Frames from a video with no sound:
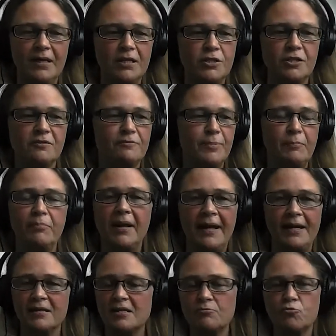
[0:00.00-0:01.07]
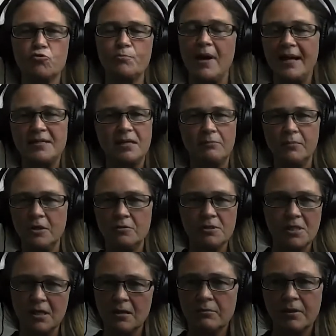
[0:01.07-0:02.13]
I should have been playing some dramatic
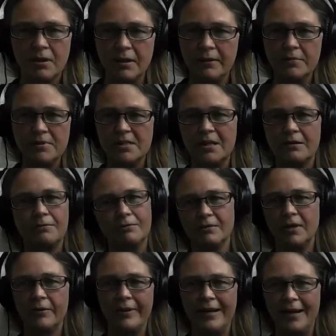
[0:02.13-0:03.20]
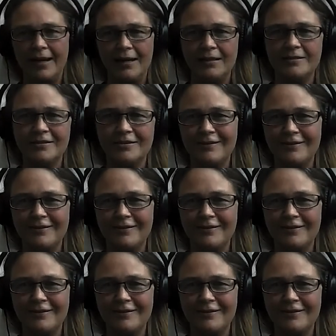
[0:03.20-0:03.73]
music while it was all going ahead,